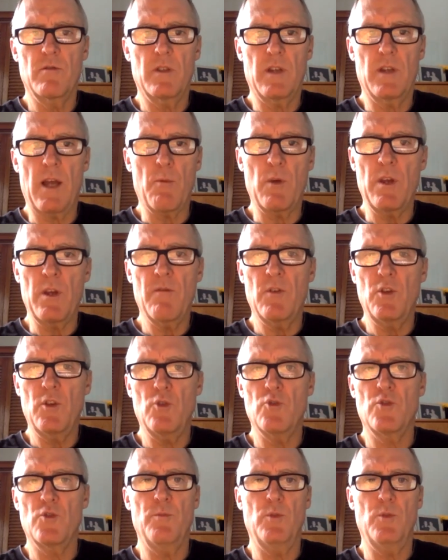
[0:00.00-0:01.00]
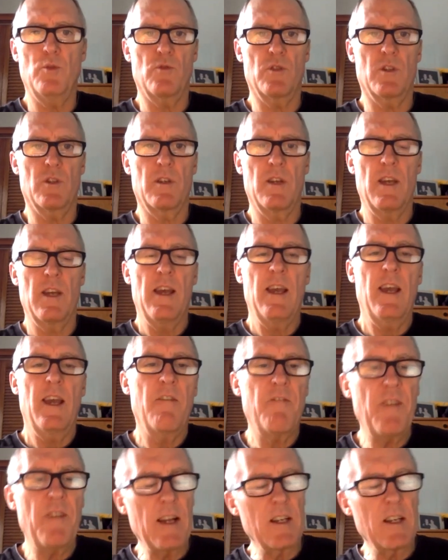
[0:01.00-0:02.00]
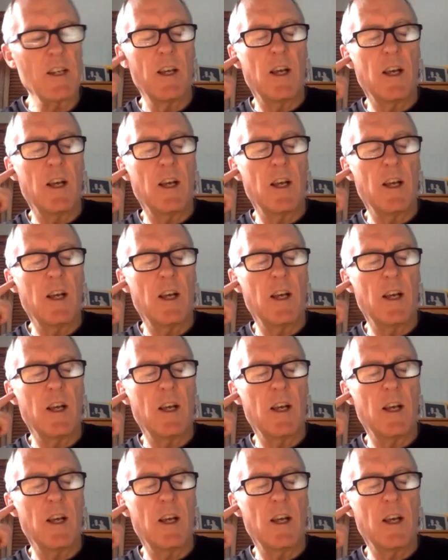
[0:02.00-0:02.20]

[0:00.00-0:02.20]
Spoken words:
I wouldn't even use music. In fact,